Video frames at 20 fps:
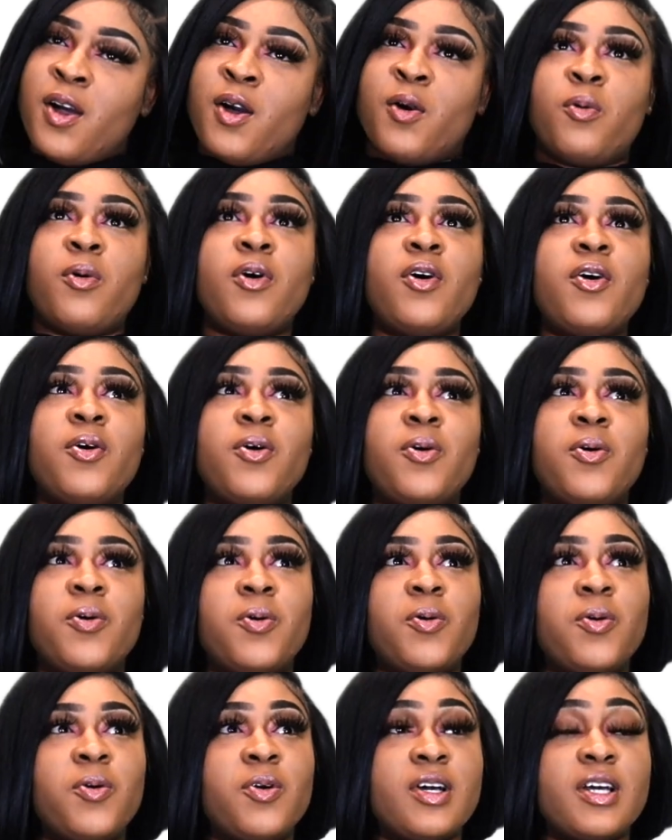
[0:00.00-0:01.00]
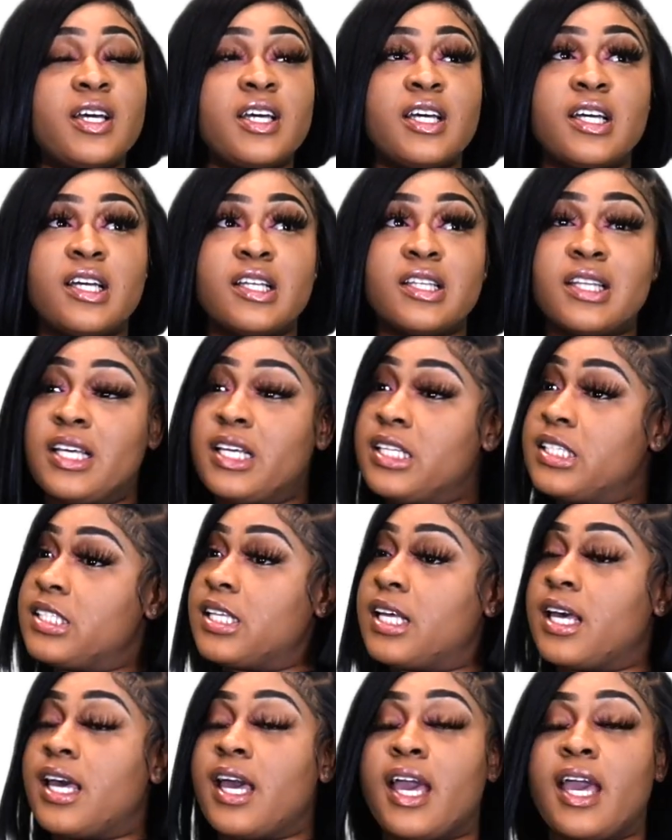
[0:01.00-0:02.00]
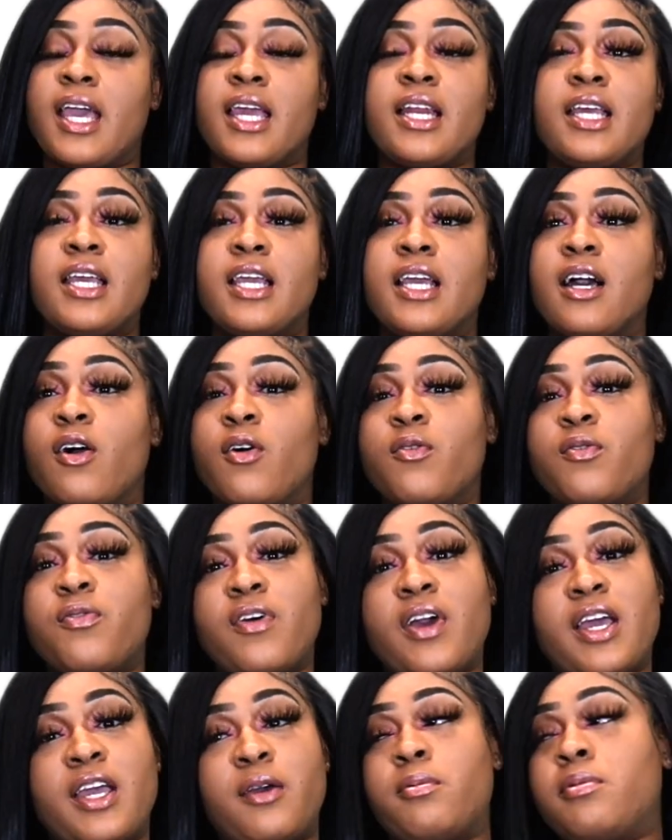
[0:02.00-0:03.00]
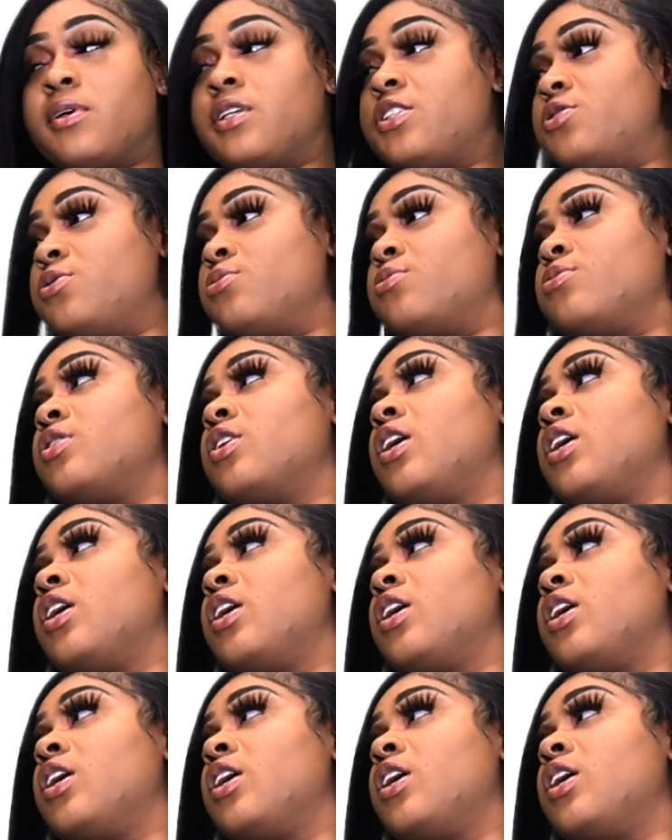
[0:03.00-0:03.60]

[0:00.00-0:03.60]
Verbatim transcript: Woo! Listen, That's I ain't even gonna fake with you.